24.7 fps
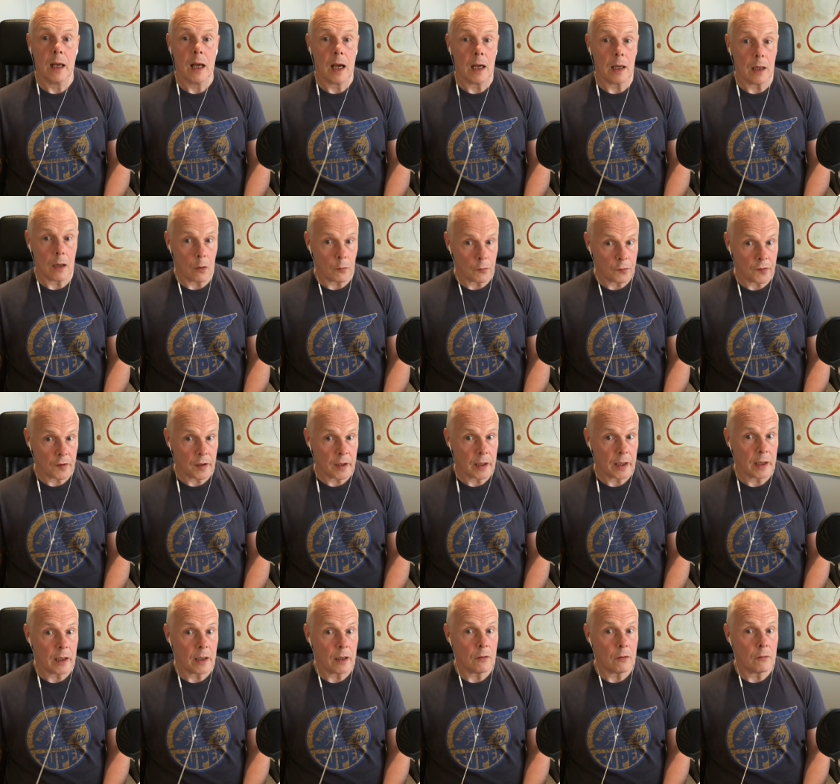And I'll see
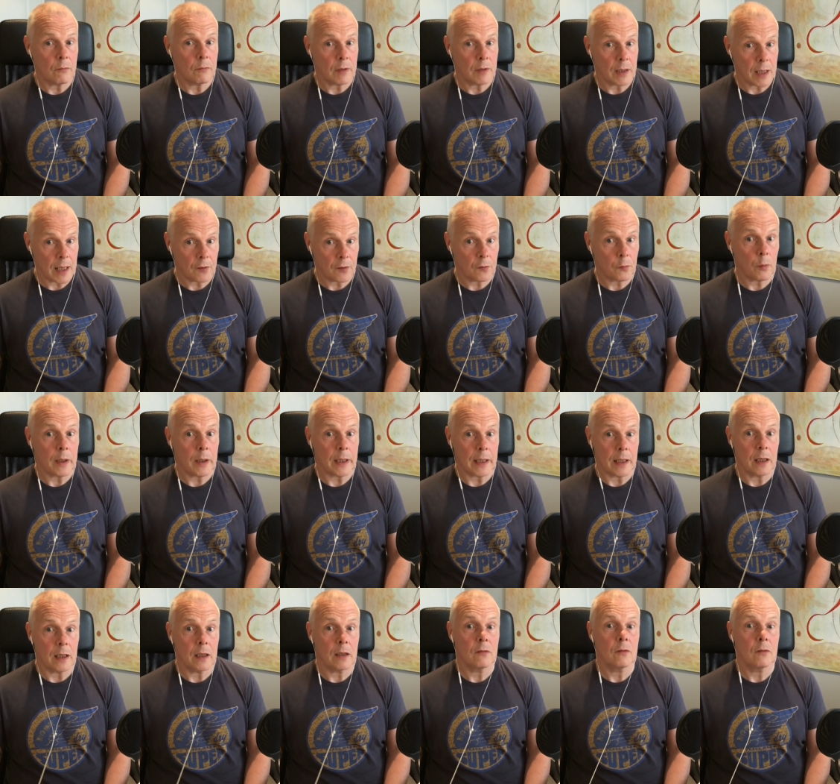you next
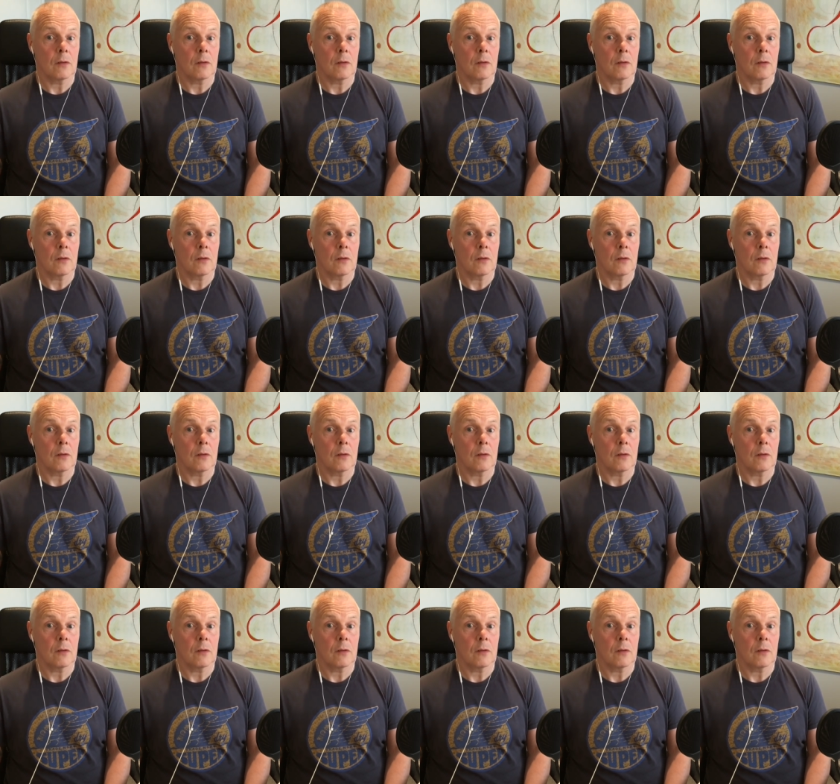week